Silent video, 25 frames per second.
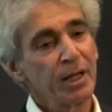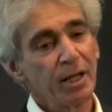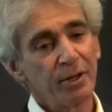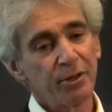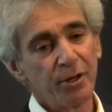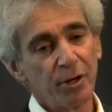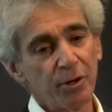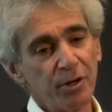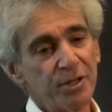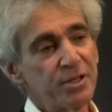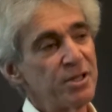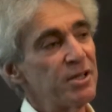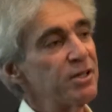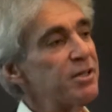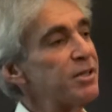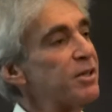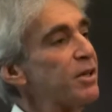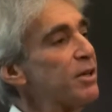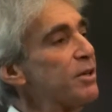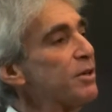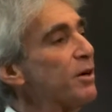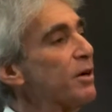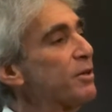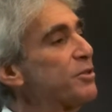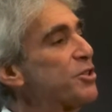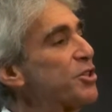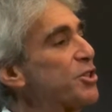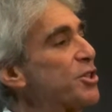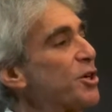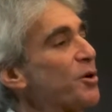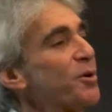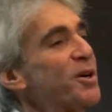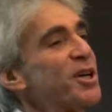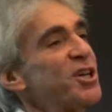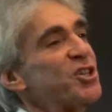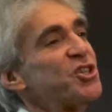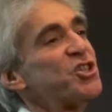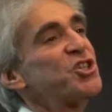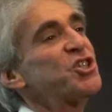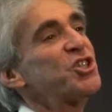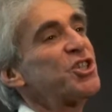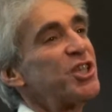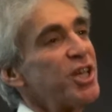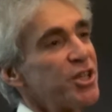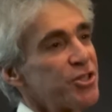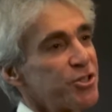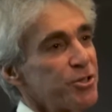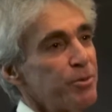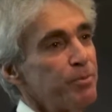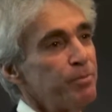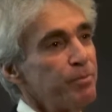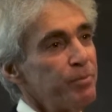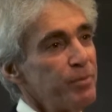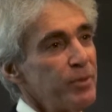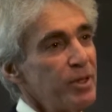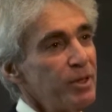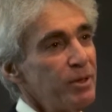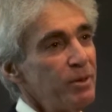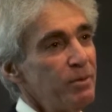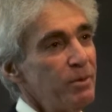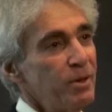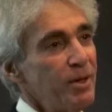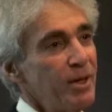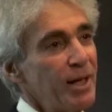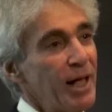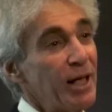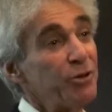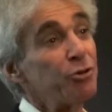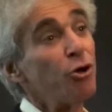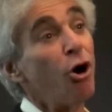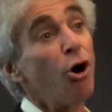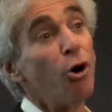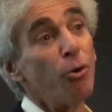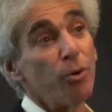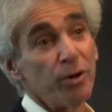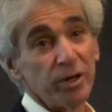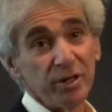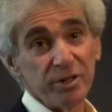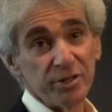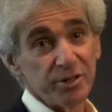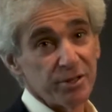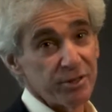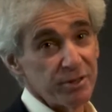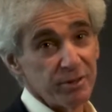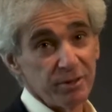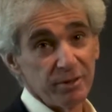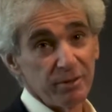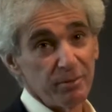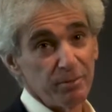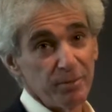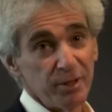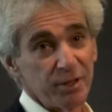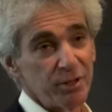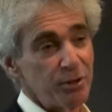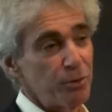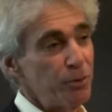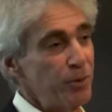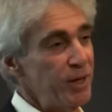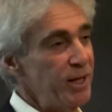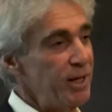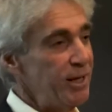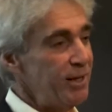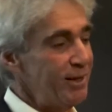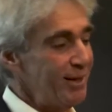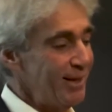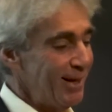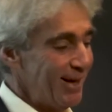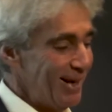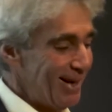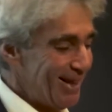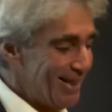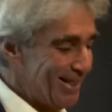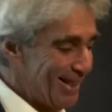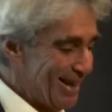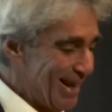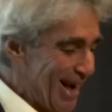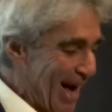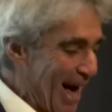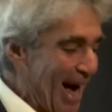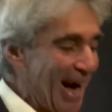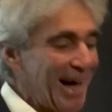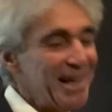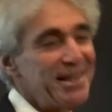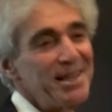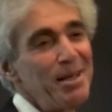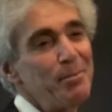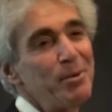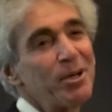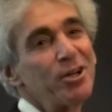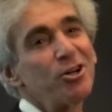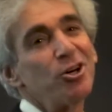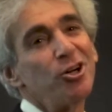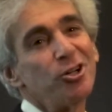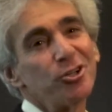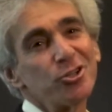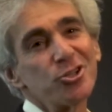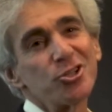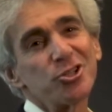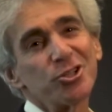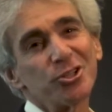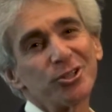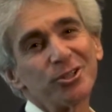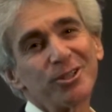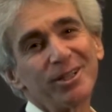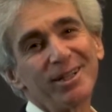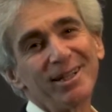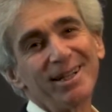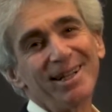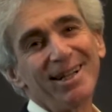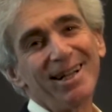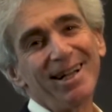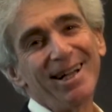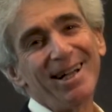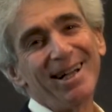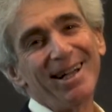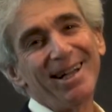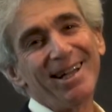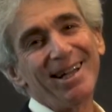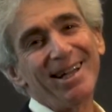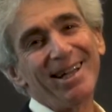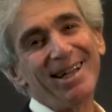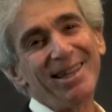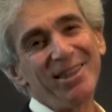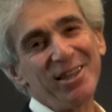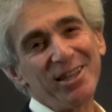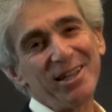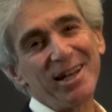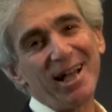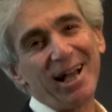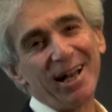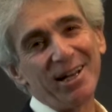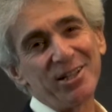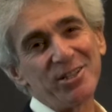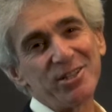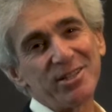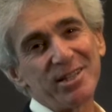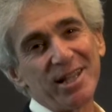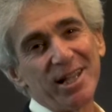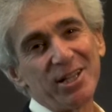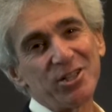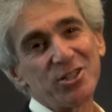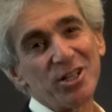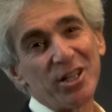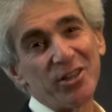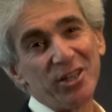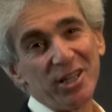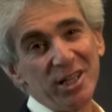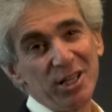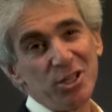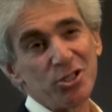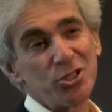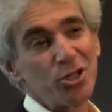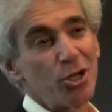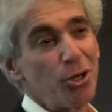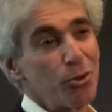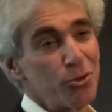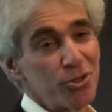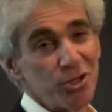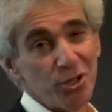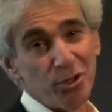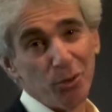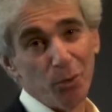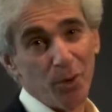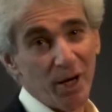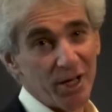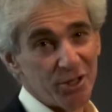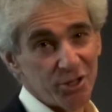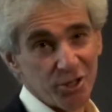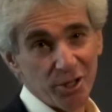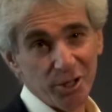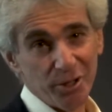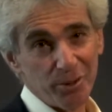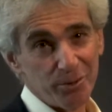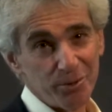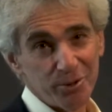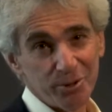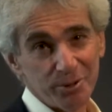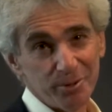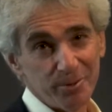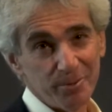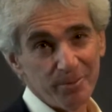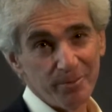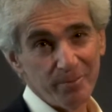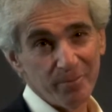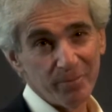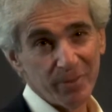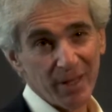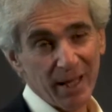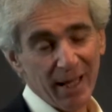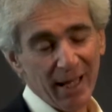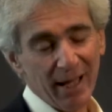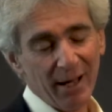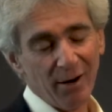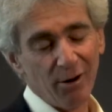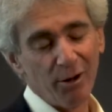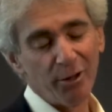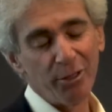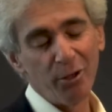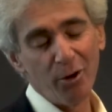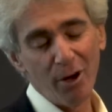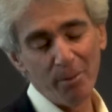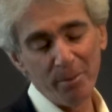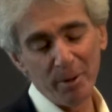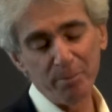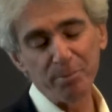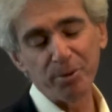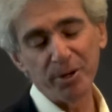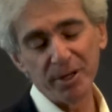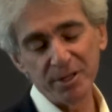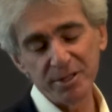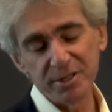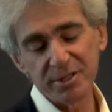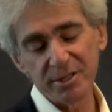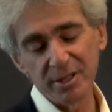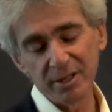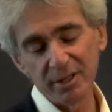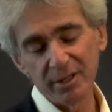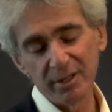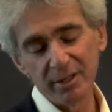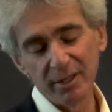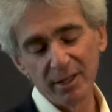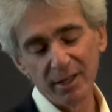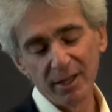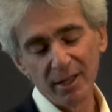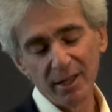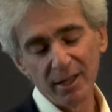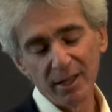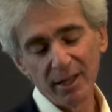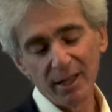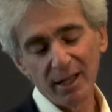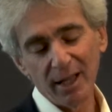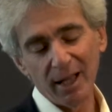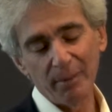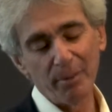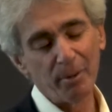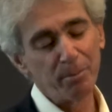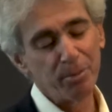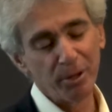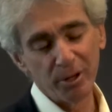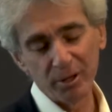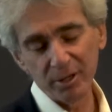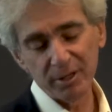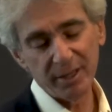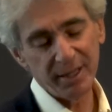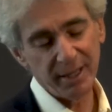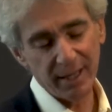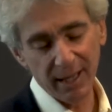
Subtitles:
There is a serious schism, as always, between the academic culture in the United States on the East Coast and the West Coast. Although I'm at Princeton, I'm a Berkeley